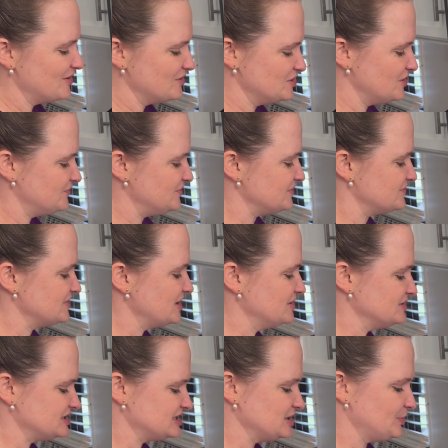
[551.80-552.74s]
I don't know if you've
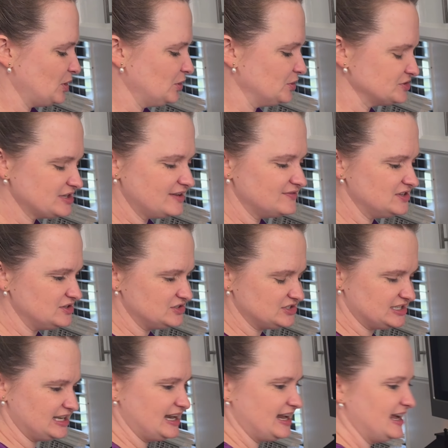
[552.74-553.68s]
noticed the bowls I've
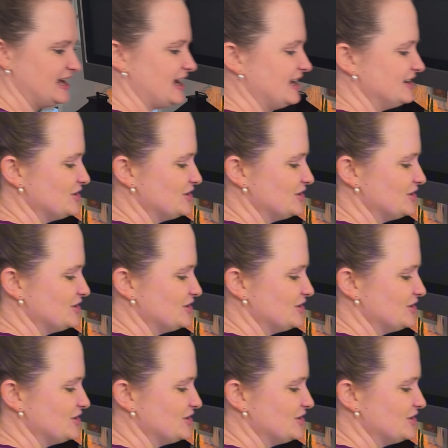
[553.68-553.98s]
used today.